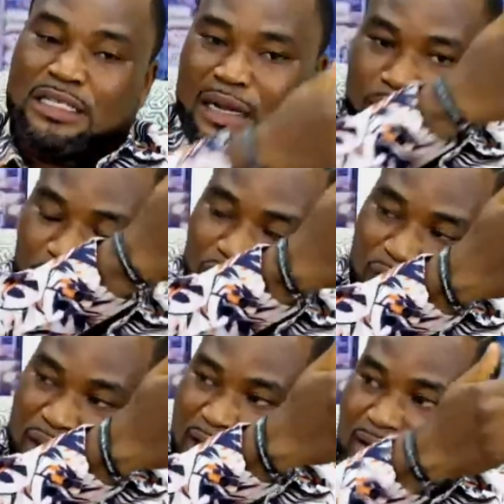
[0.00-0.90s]
So she's at
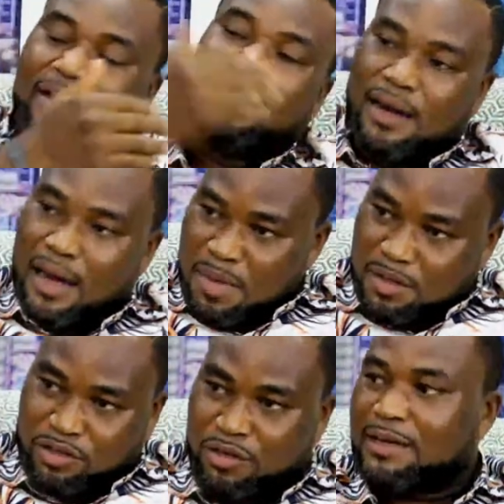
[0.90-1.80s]
Butchwe.
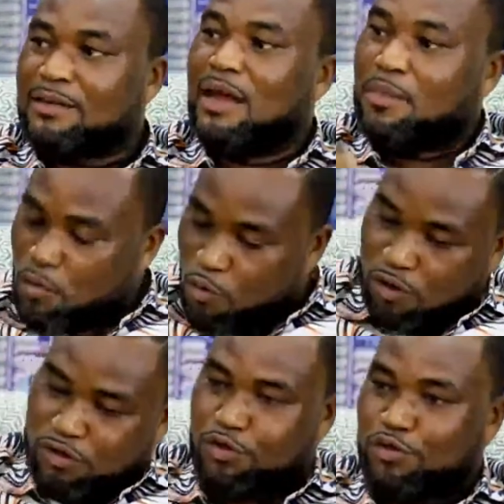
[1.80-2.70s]
Let me
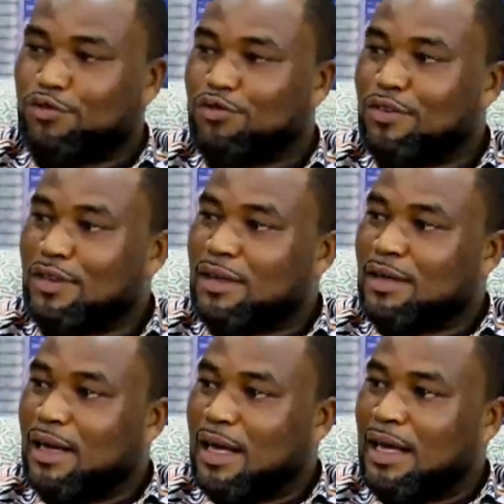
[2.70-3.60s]
walk to
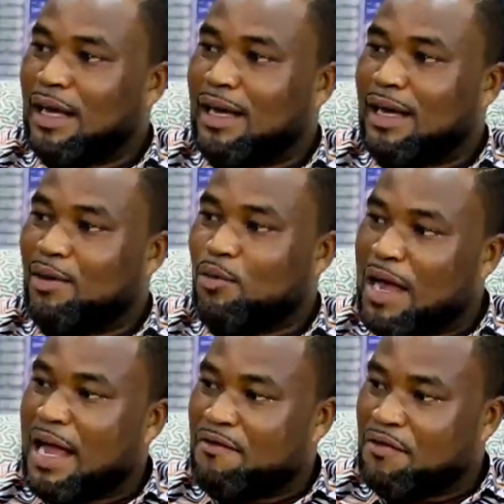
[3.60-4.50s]

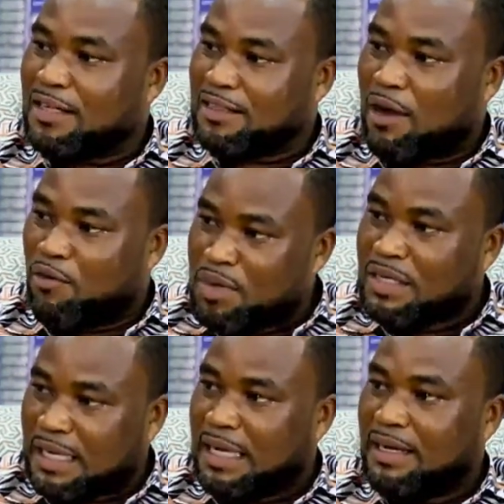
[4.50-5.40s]
wherever I'll
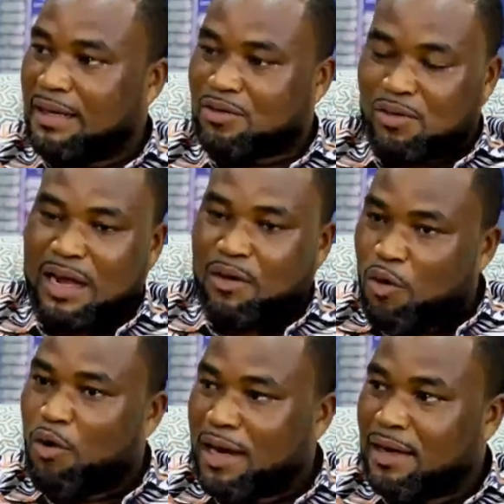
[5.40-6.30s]
meet her. So
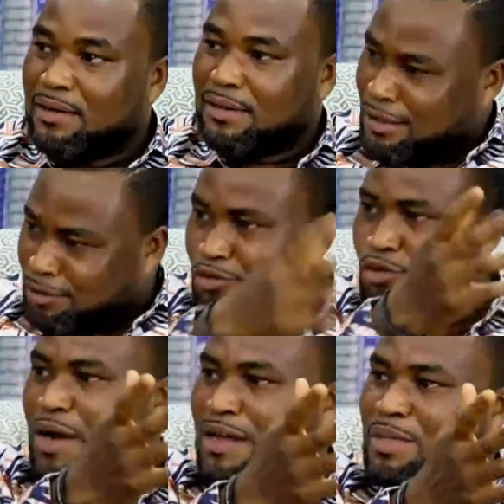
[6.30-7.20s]
that going, she
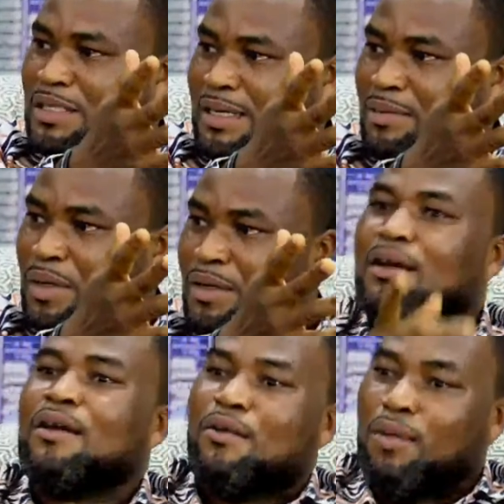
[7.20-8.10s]
should go and be
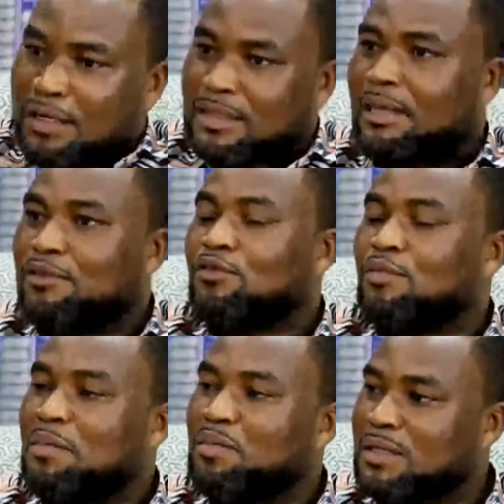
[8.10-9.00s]
sleeping whilst I
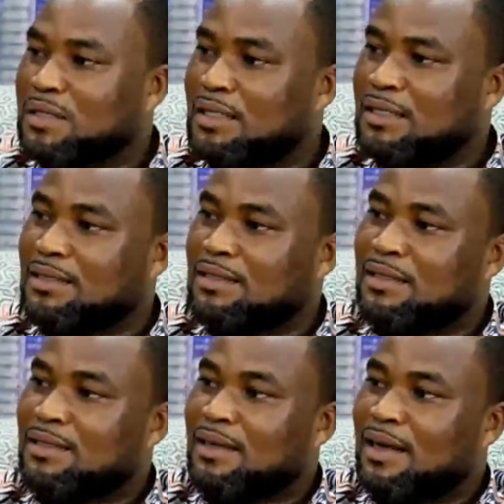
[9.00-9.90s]
do my business,
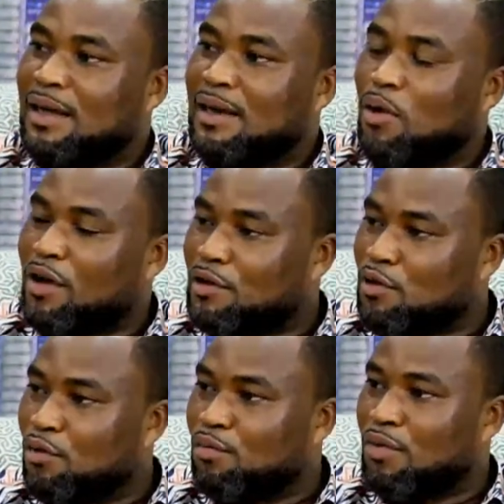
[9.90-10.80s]

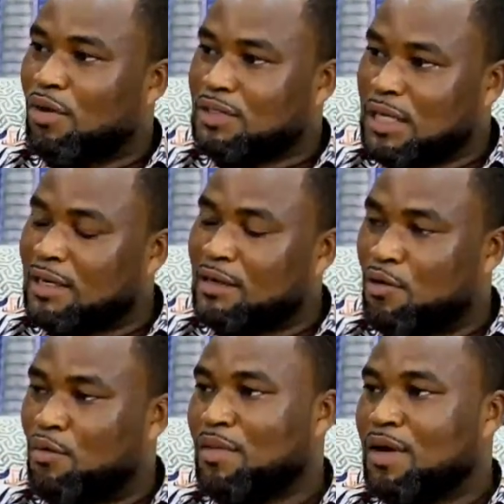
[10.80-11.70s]
walking home or
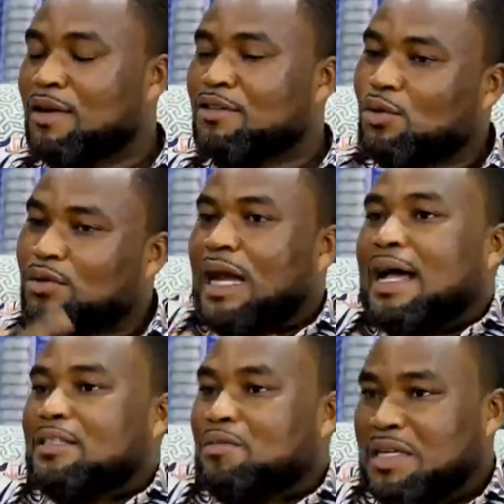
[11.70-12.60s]
journeying home. So
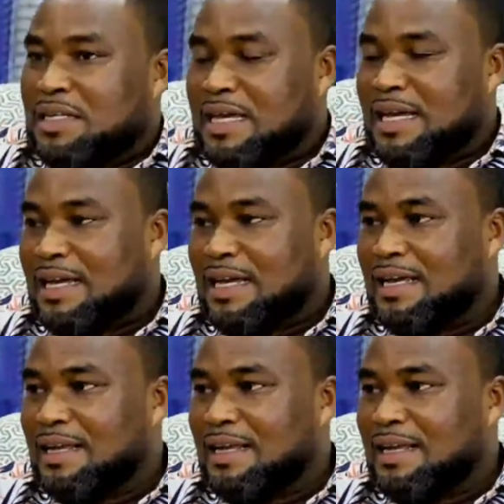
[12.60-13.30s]
that has been there.